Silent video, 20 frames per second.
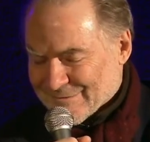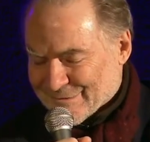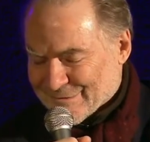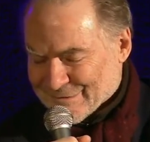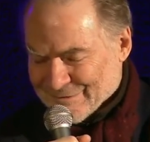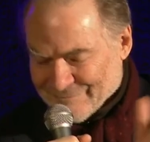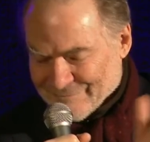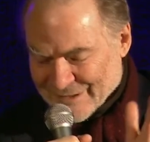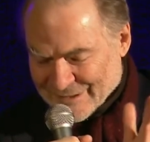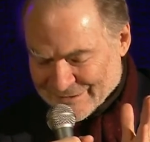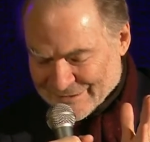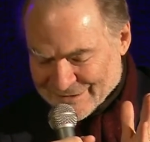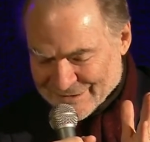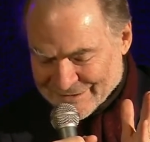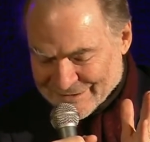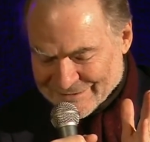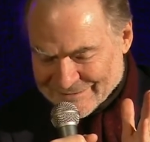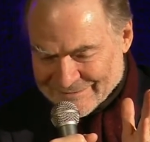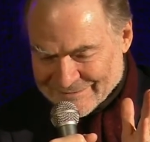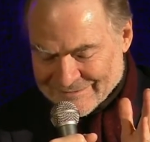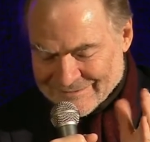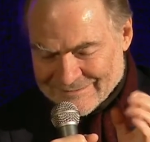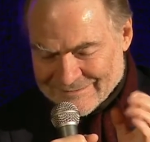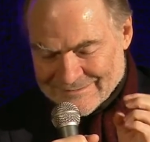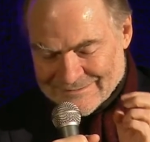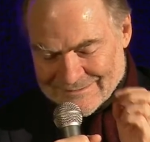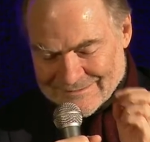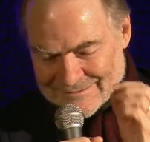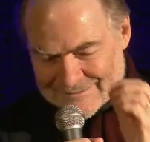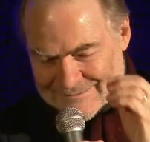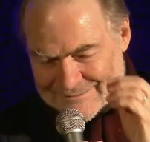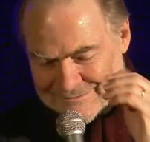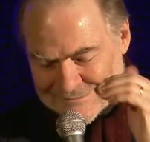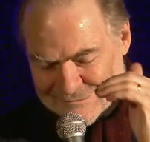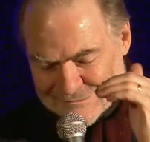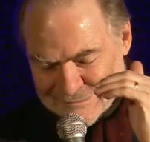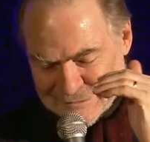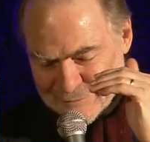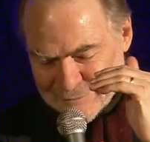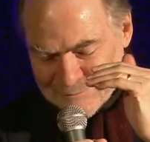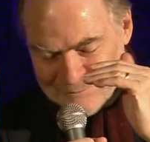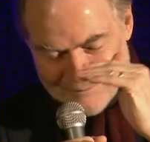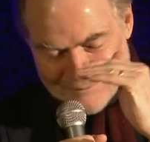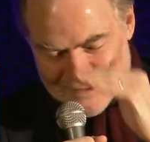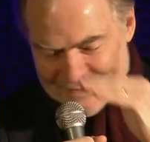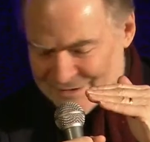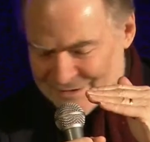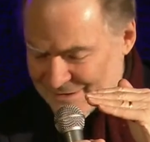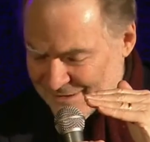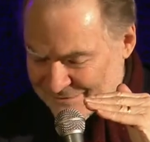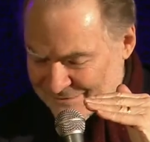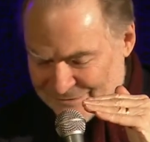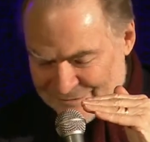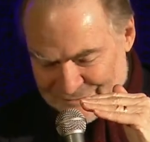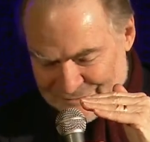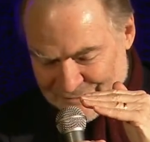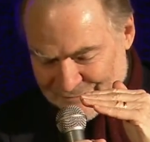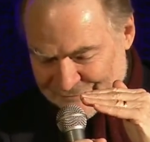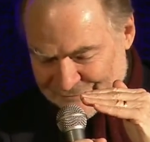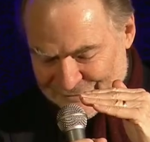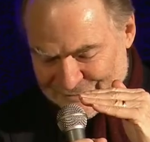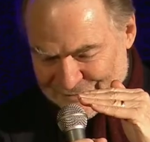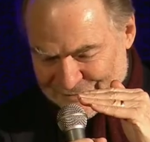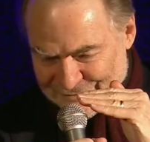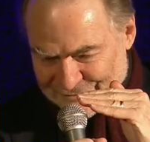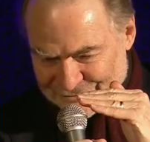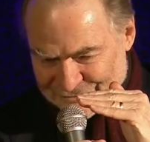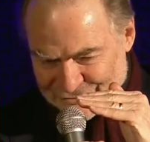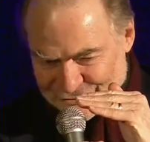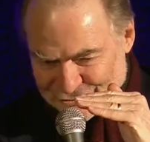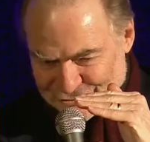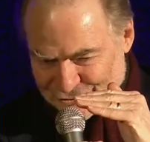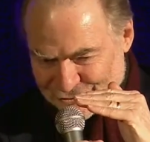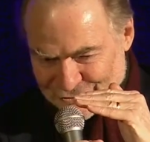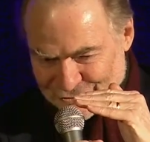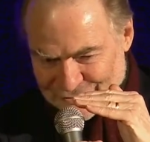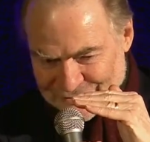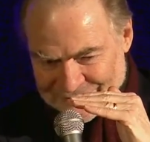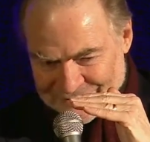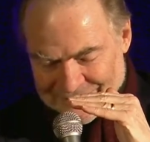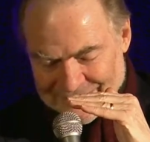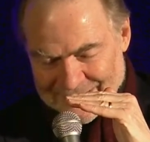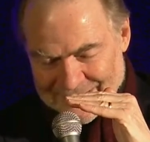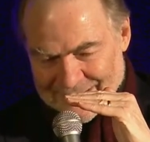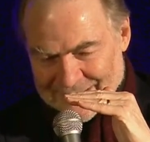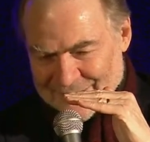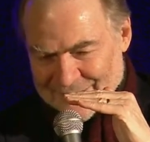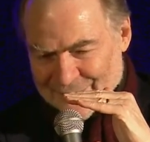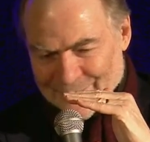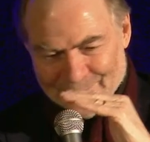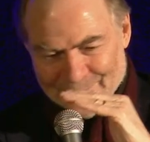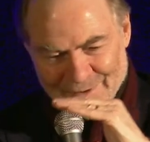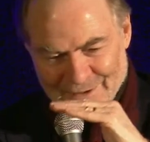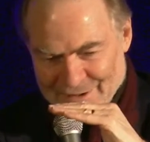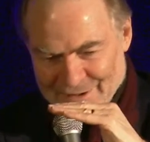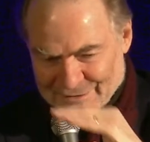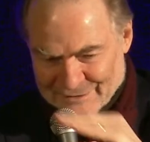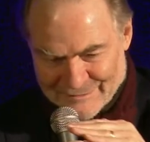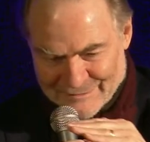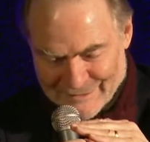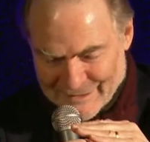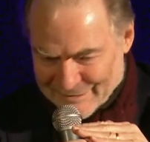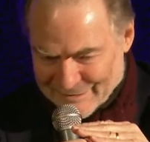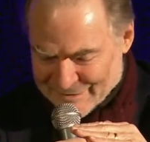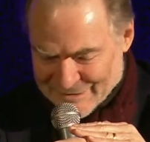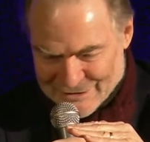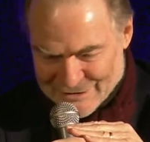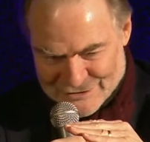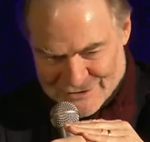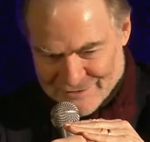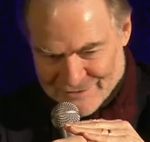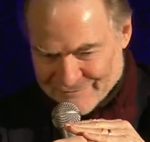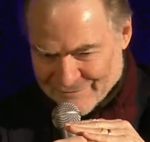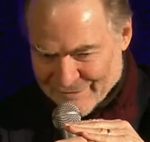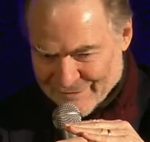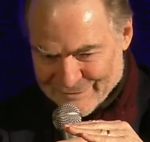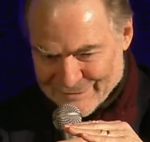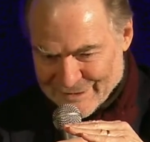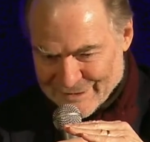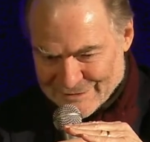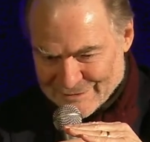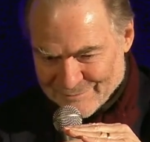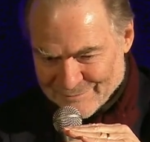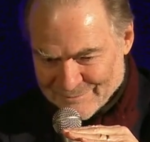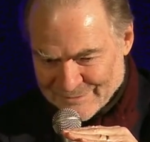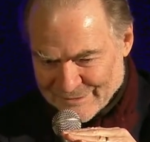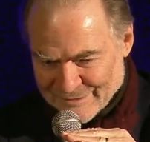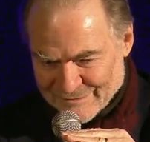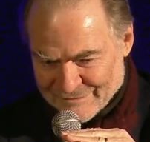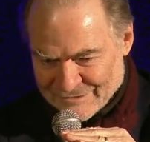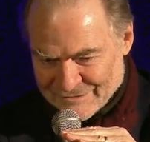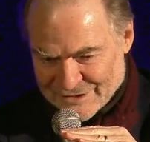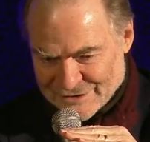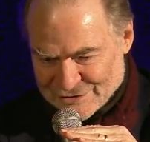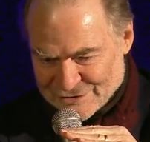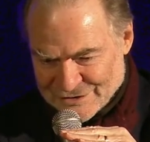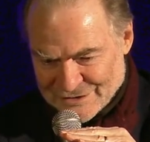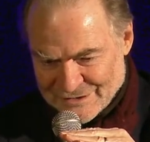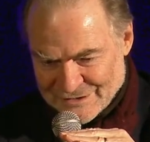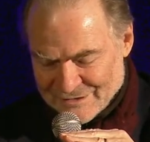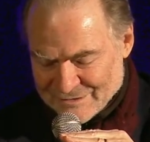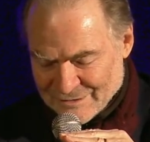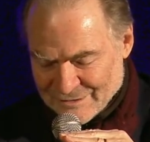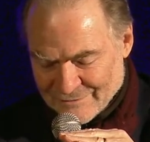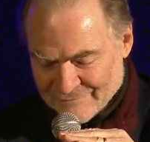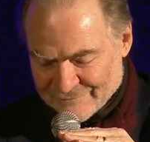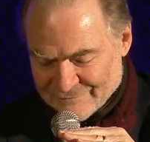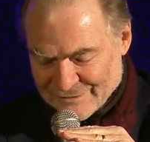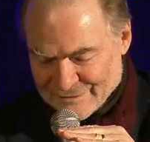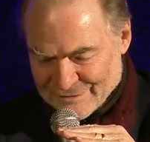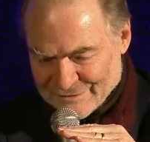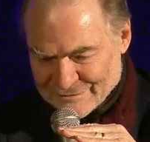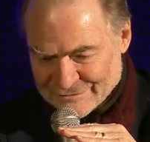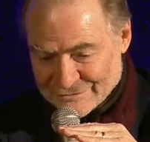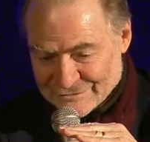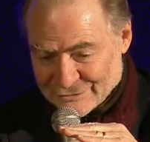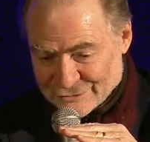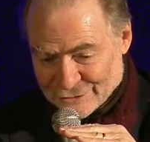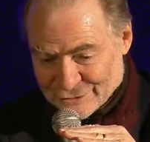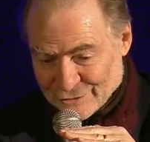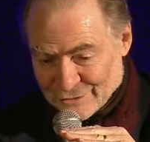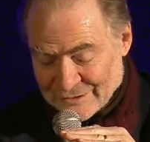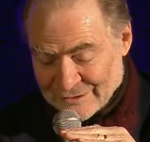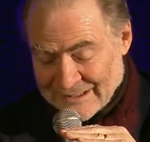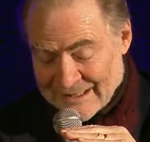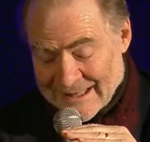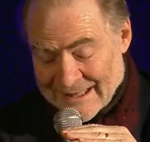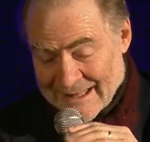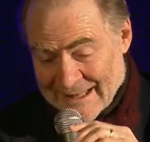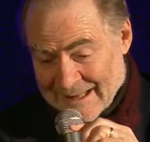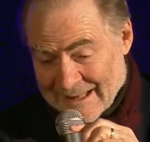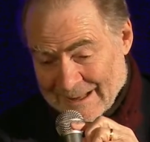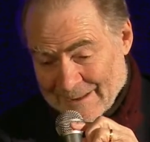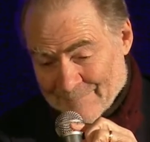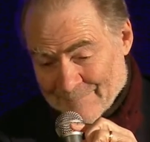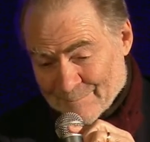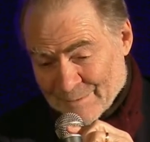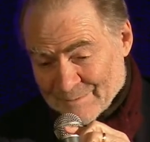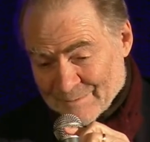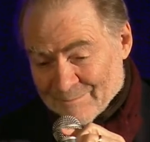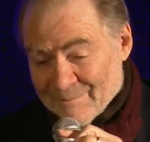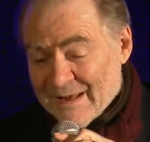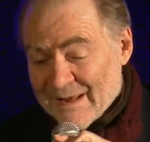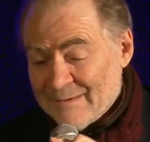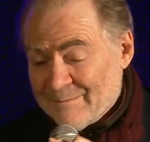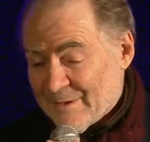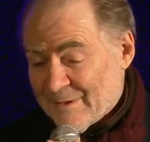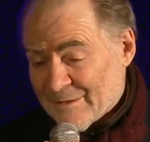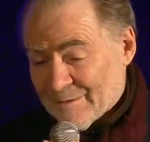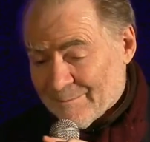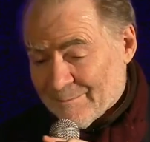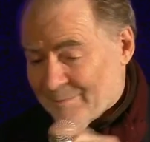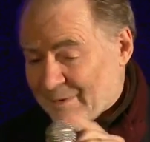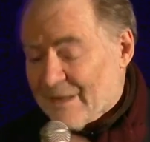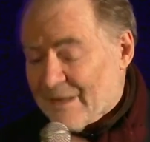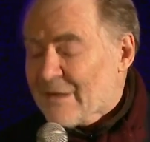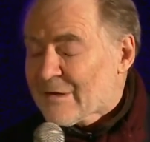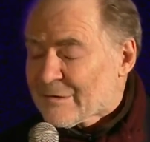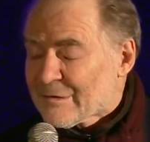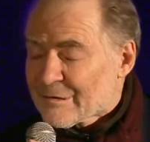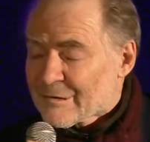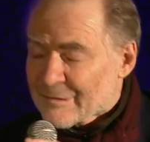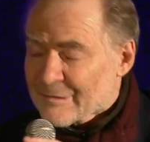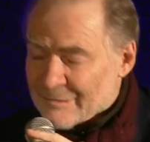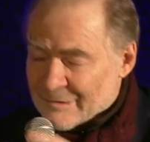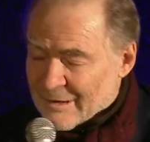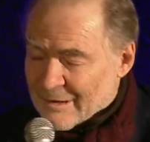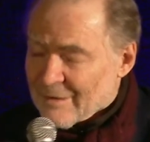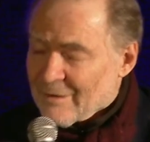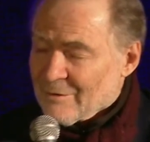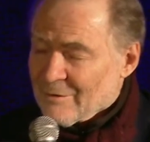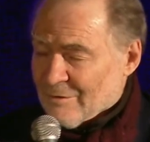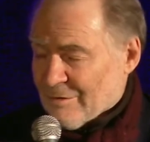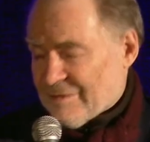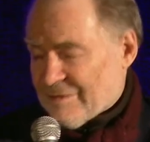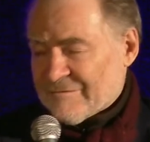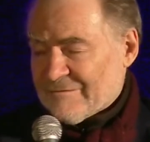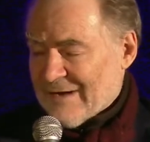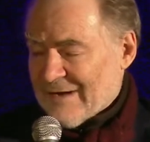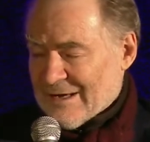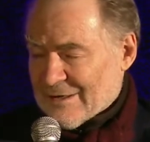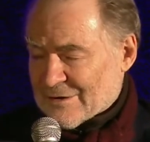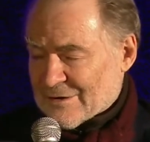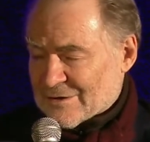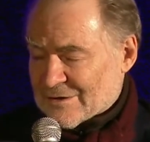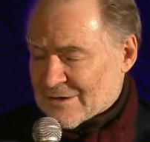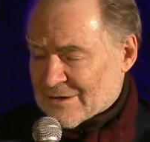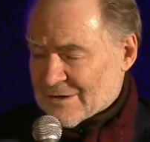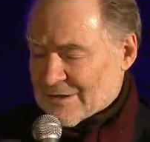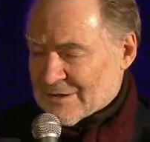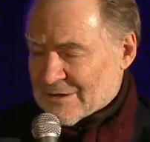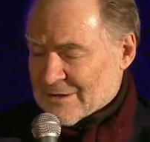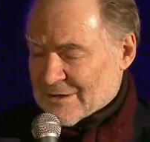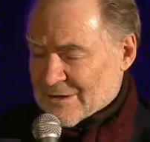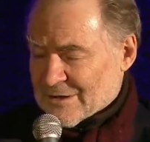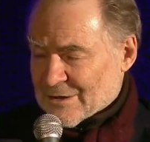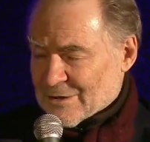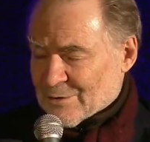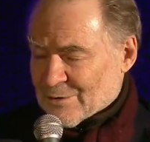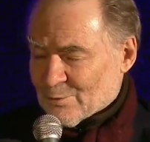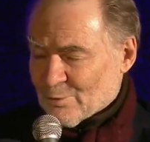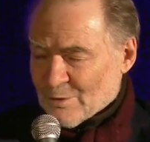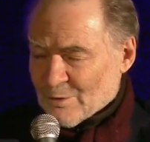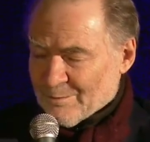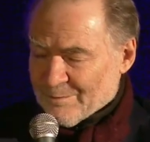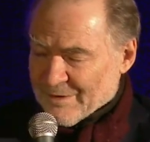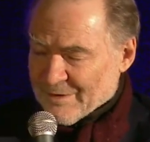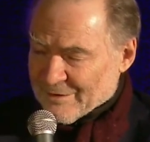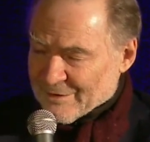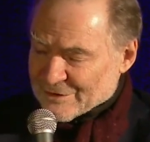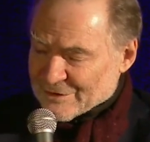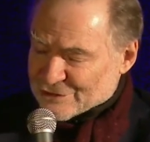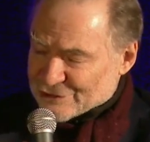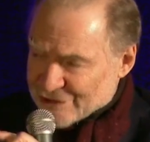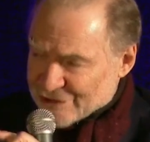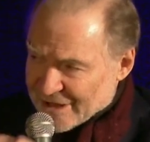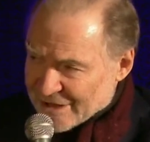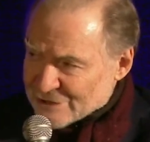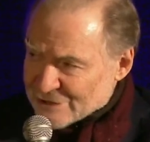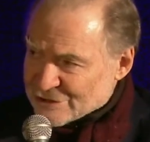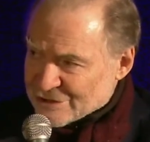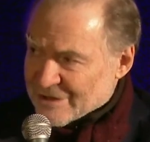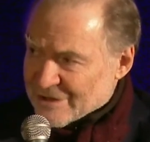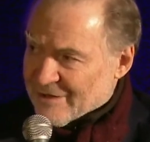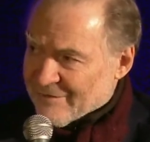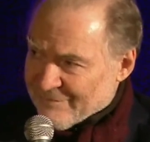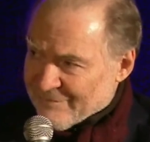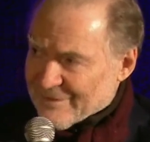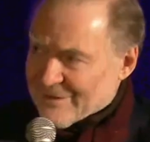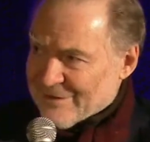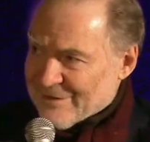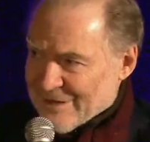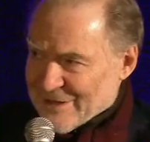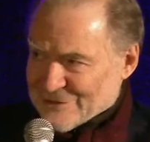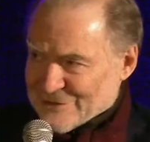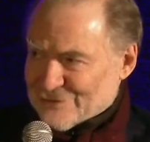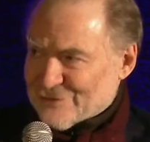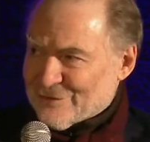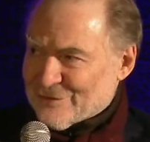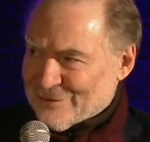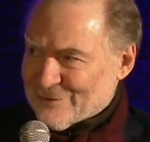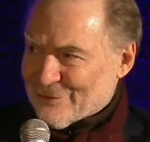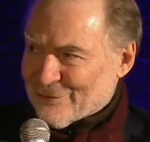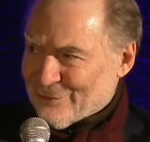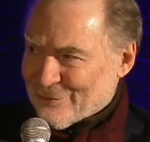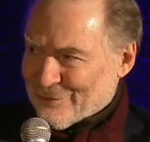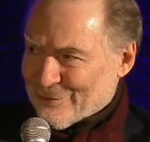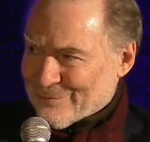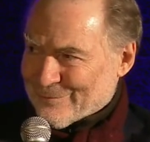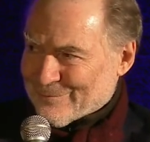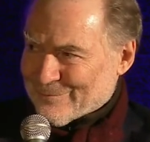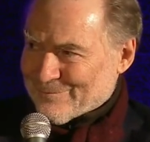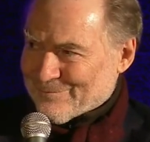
Slovakia. So media is obviously crucial. The politicization of the state administration is obviously crucial. But maybe the biggest single threat would be the changing of the electoral law,